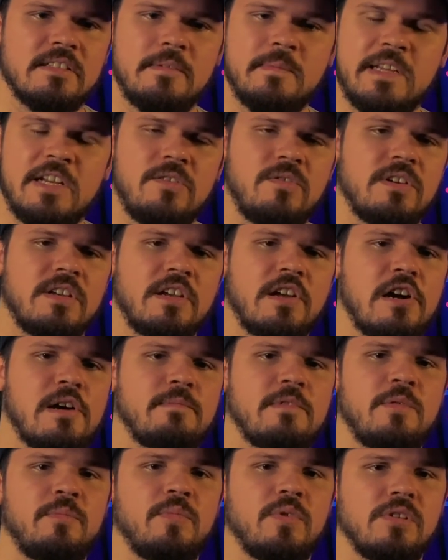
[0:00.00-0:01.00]
let me know in a
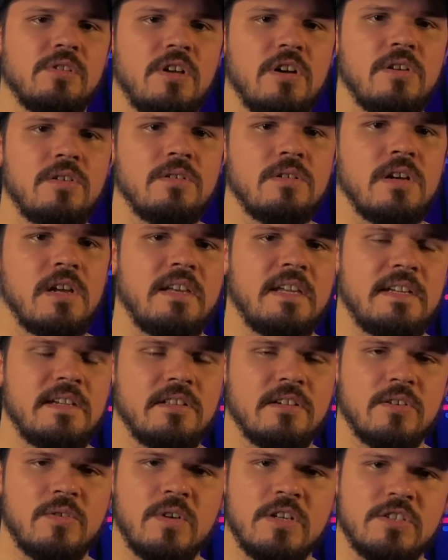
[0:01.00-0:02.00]
comment below any
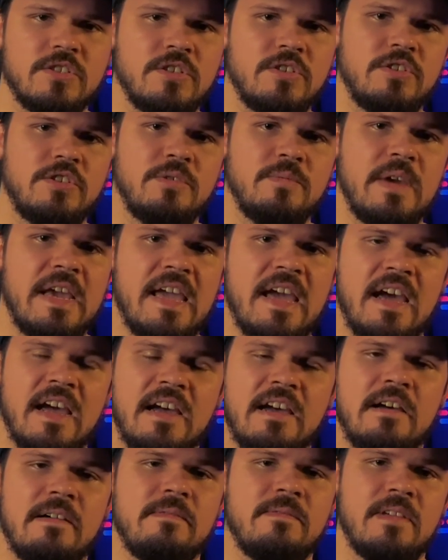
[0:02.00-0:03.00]
other questions you may
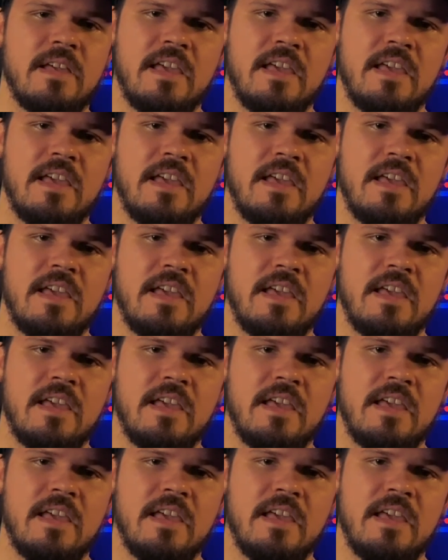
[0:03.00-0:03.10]
have,